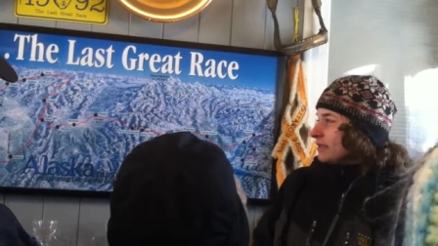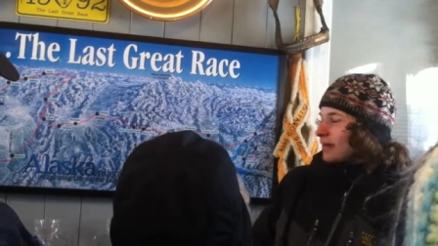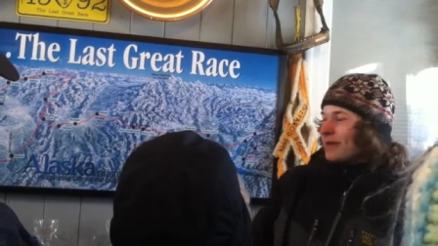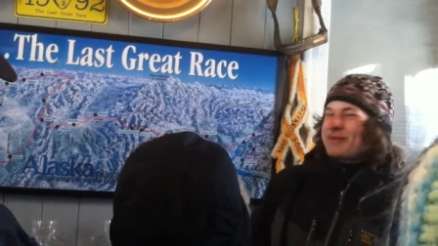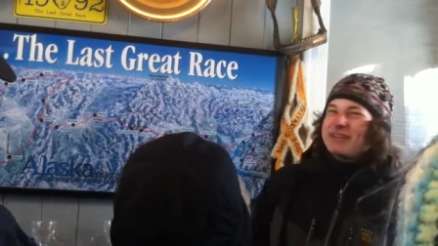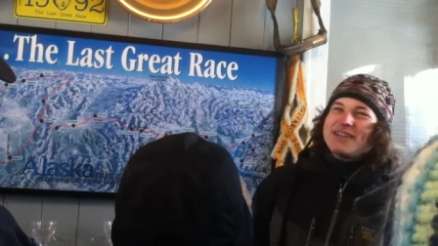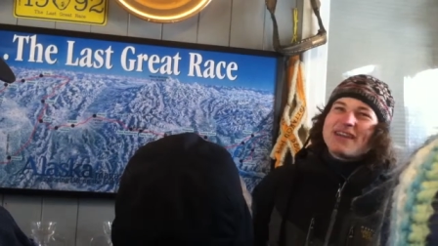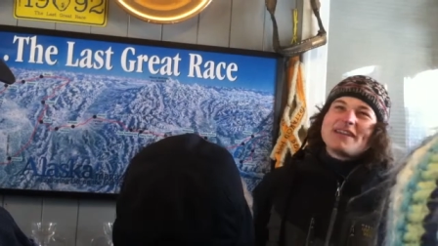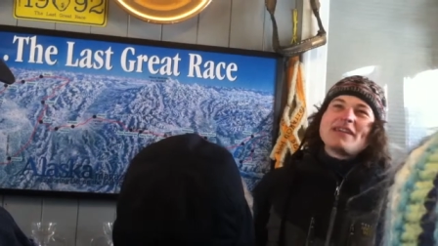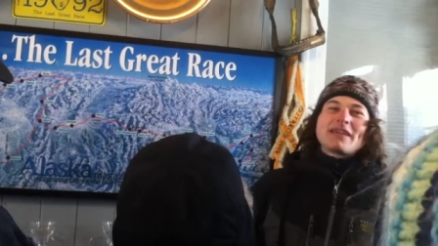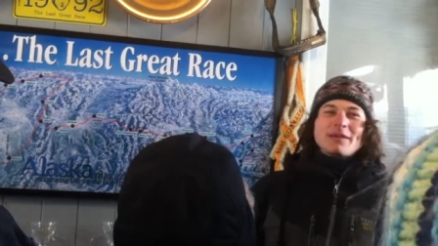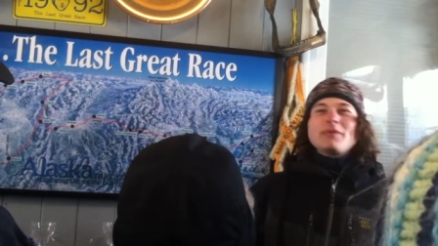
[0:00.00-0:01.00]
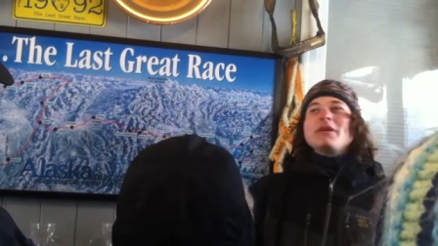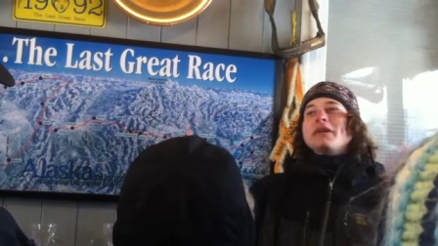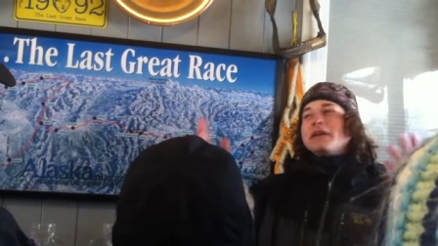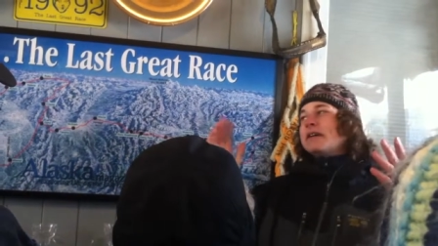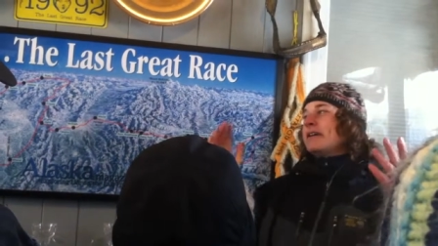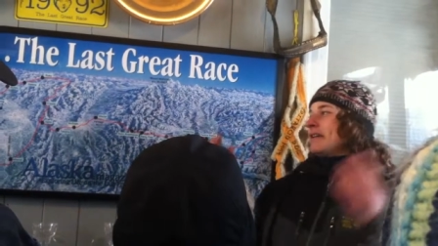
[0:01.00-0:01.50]
I mean, it, it can be,
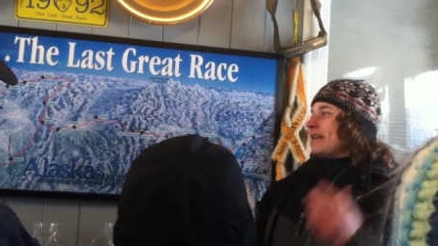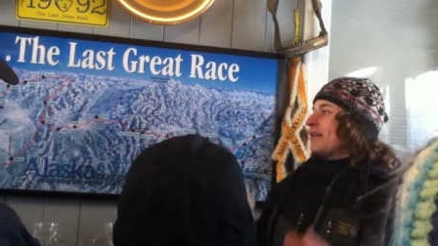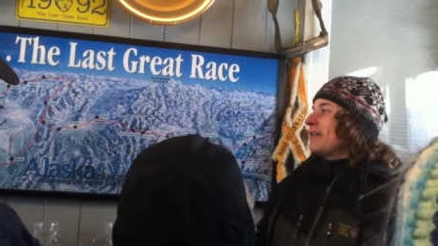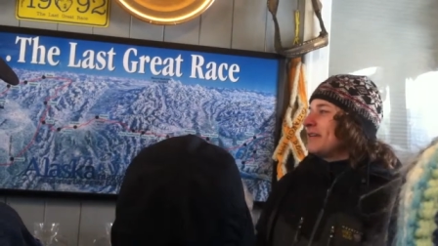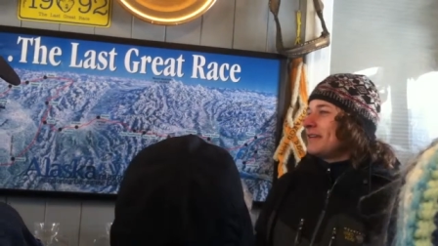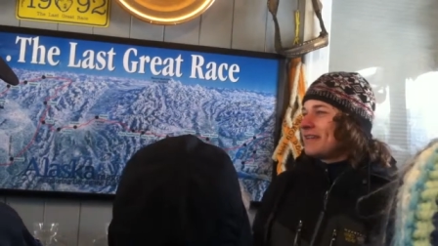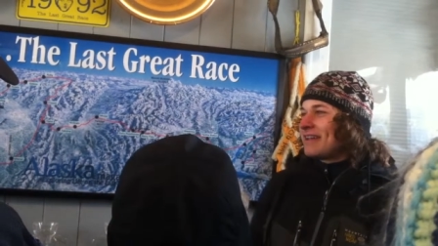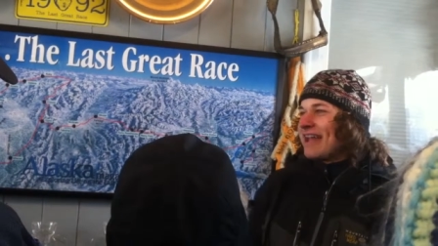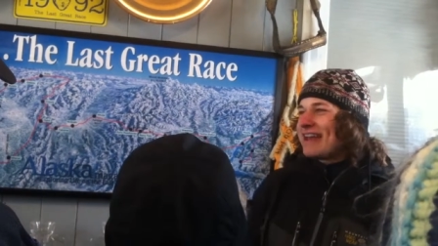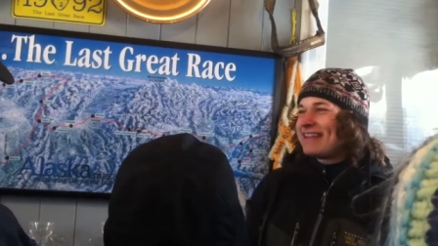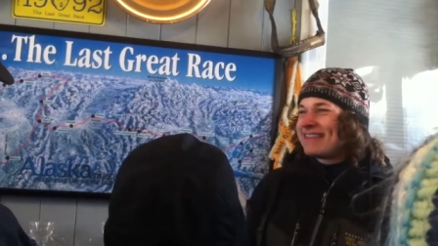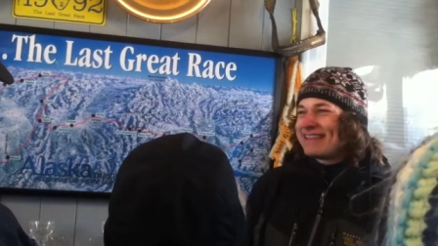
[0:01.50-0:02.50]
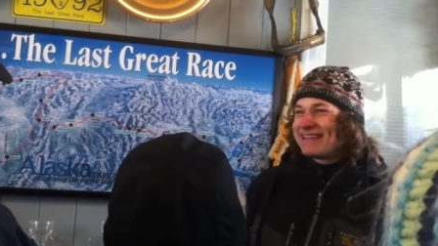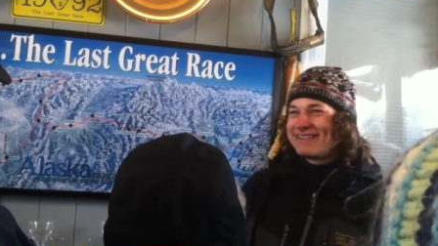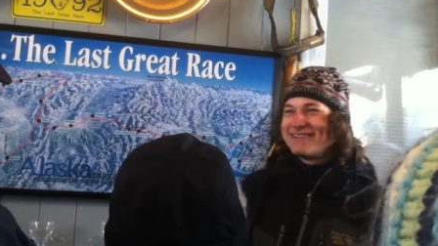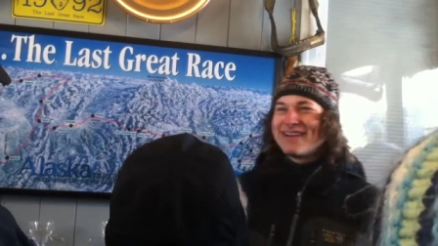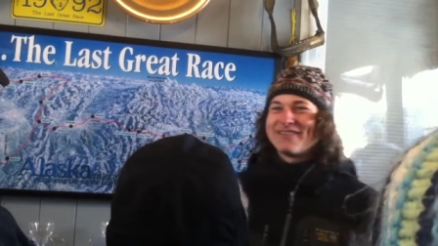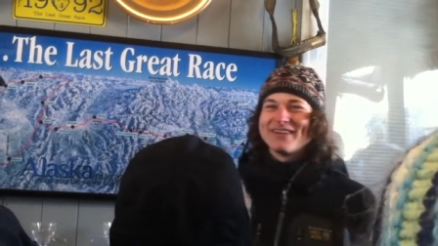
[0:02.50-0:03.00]
you know, anything.
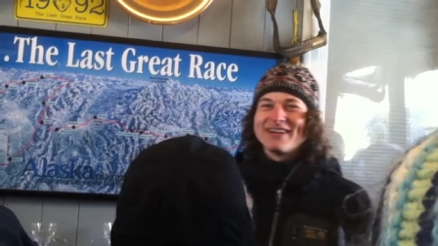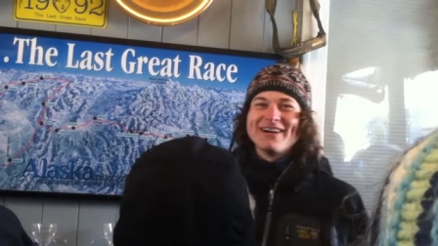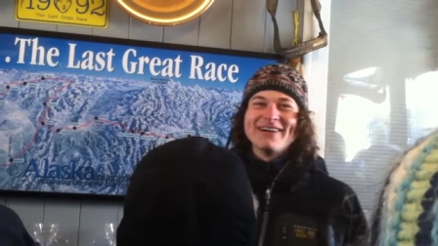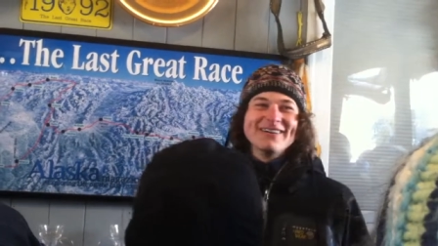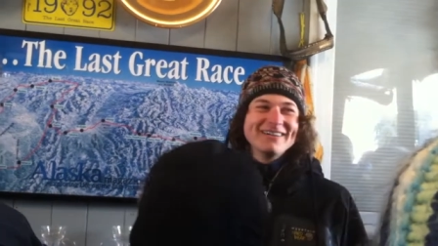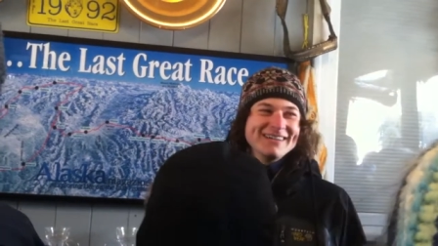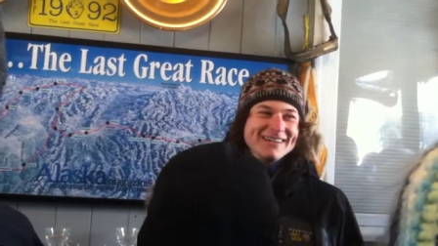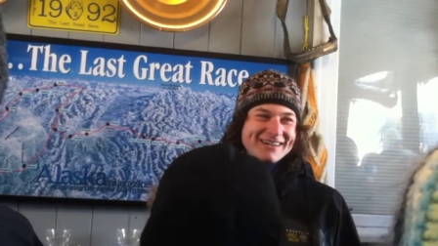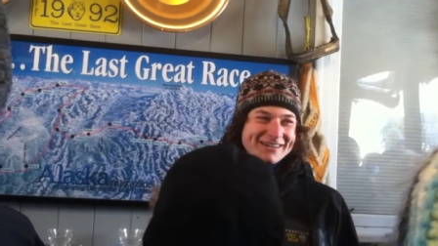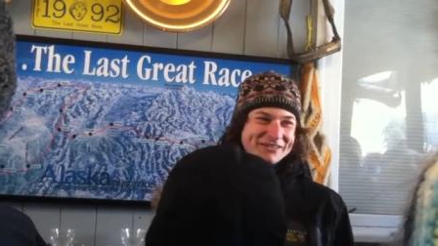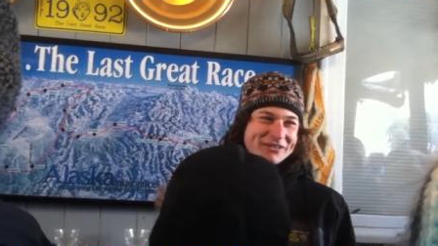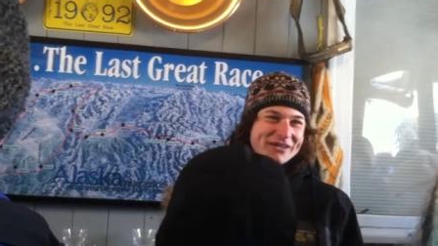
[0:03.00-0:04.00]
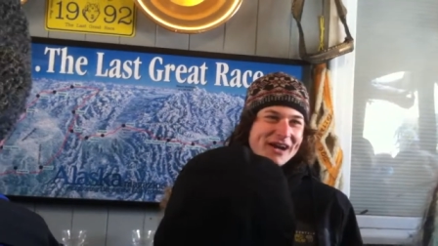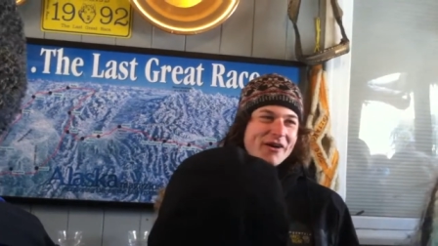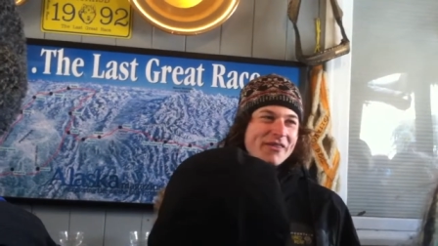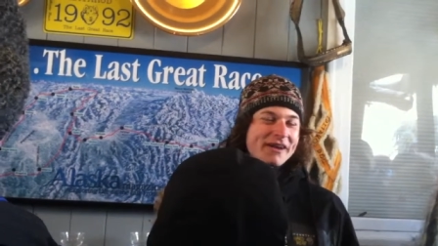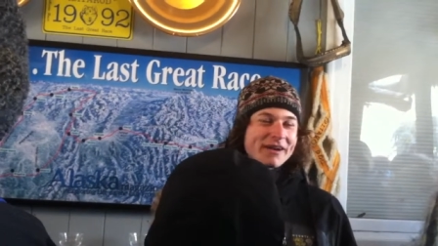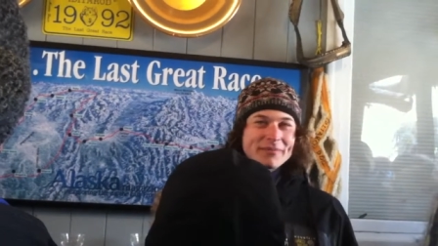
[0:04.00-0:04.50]
You never know until you're
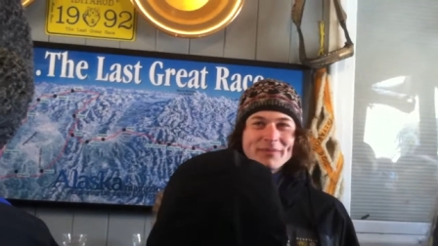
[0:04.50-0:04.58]
out there.